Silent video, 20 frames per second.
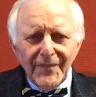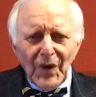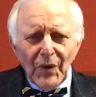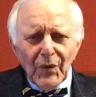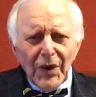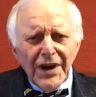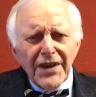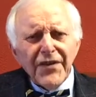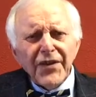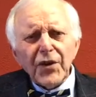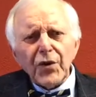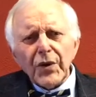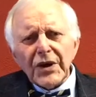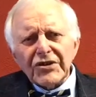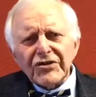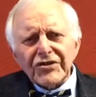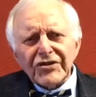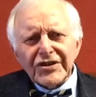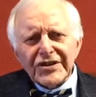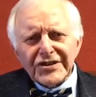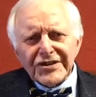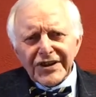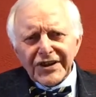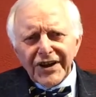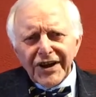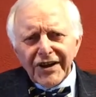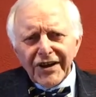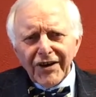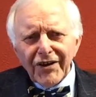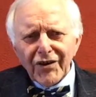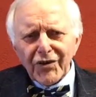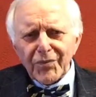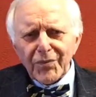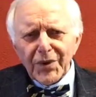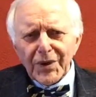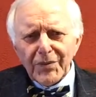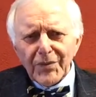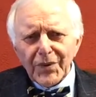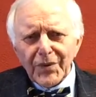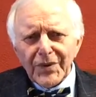One of the questions that I ask
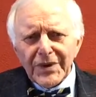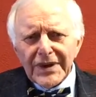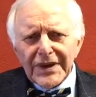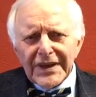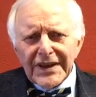people